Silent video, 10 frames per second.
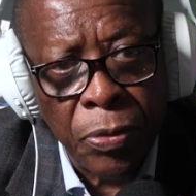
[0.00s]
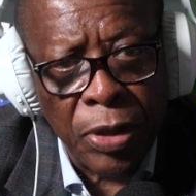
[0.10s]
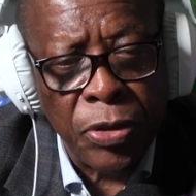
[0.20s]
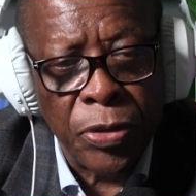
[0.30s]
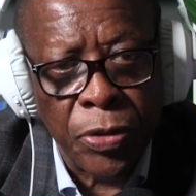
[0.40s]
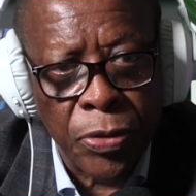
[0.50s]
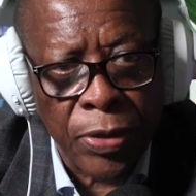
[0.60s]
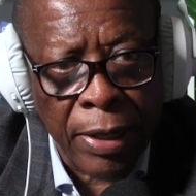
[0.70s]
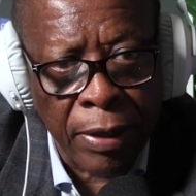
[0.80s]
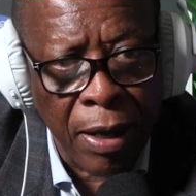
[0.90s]
What do you do
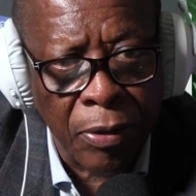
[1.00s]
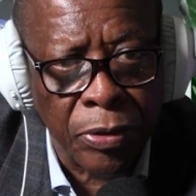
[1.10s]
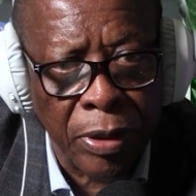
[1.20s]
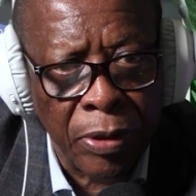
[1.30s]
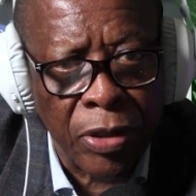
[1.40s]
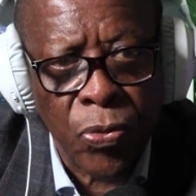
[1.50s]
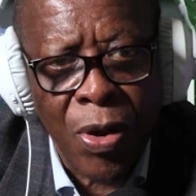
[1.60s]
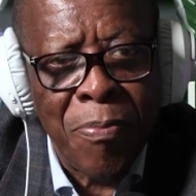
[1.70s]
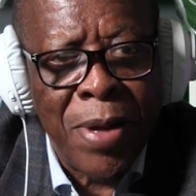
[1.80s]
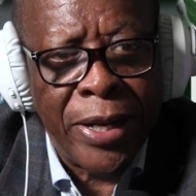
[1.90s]
then? How does
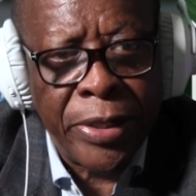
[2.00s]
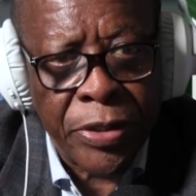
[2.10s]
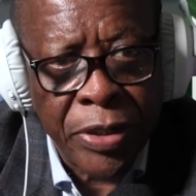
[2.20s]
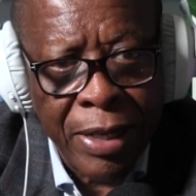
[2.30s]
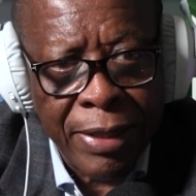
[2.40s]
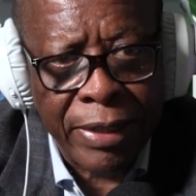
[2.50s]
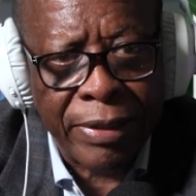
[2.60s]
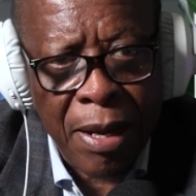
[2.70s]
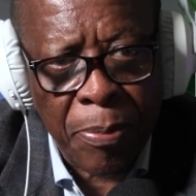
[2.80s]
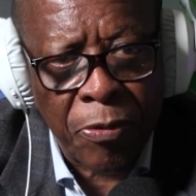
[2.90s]
one manage that type